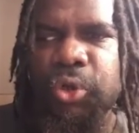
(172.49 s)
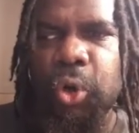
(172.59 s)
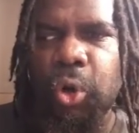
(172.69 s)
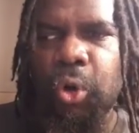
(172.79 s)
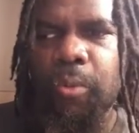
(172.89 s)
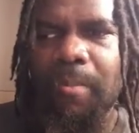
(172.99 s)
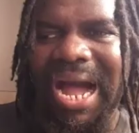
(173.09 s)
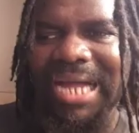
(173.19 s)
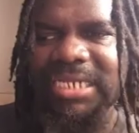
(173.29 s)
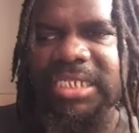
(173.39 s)

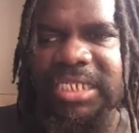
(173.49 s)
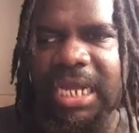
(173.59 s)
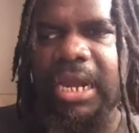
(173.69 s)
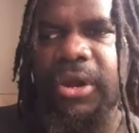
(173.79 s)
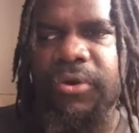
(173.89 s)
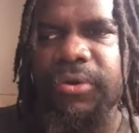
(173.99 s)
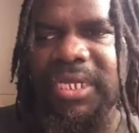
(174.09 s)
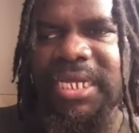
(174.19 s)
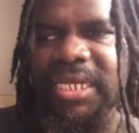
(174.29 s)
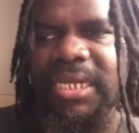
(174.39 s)

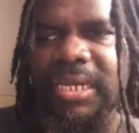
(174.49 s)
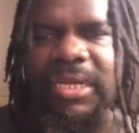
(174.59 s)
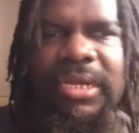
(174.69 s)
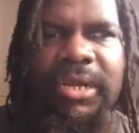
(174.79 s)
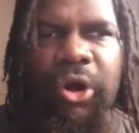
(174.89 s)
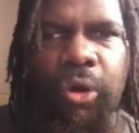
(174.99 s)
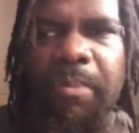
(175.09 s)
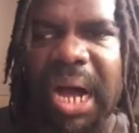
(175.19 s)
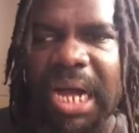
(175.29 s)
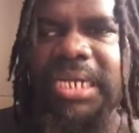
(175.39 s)
monetarily or
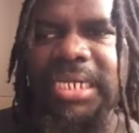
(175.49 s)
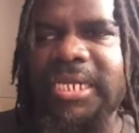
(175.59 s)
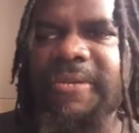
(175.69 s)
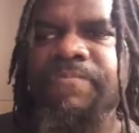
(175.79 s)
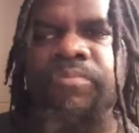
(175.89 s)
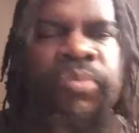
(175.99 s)
money.